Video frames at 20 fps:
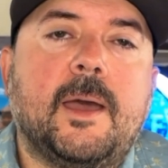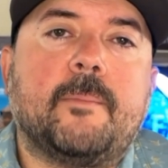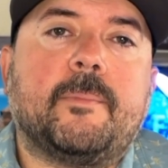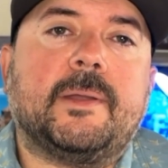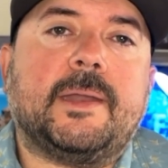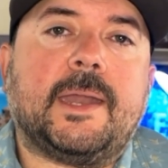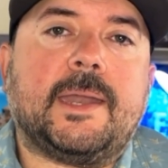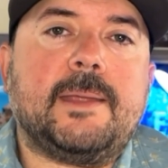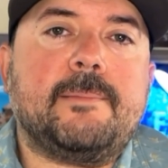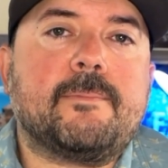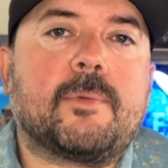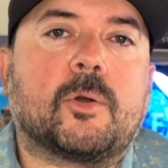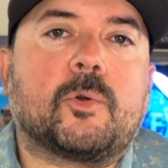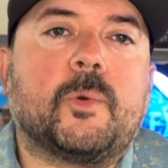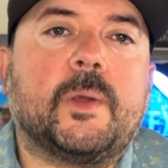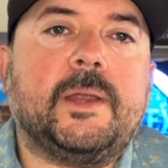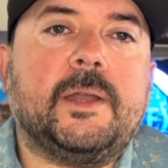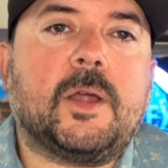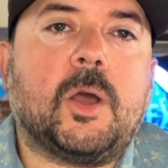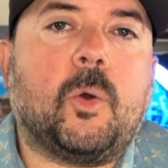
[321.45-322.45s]
but any
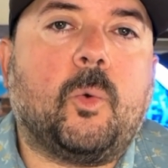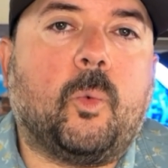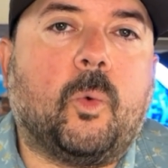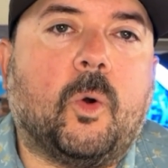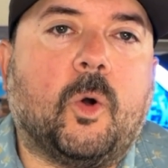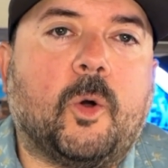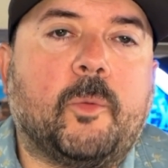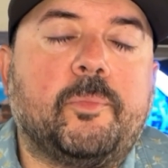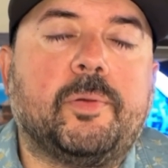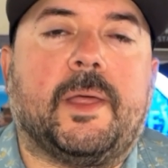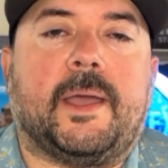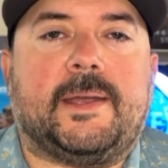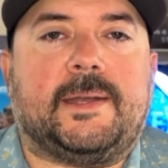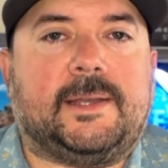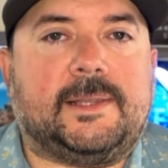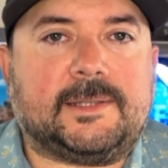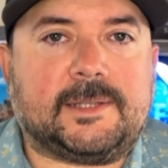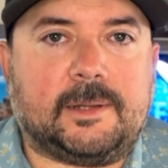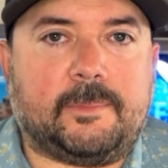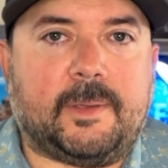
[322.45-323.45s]
merino wool blend
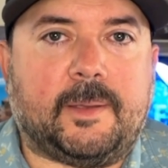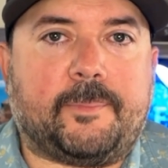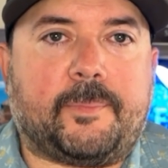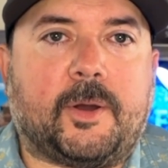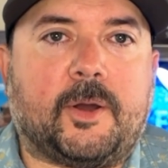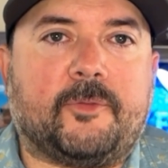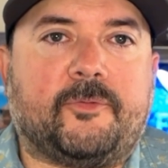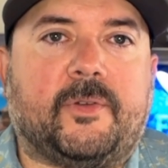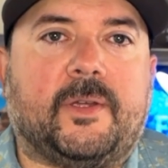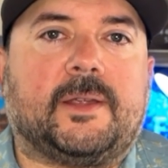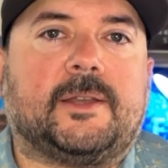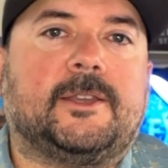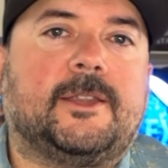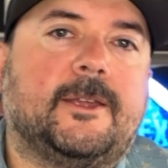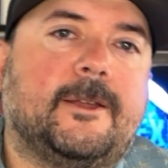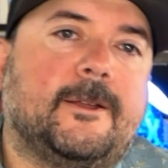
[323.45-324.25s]
is going to be perfect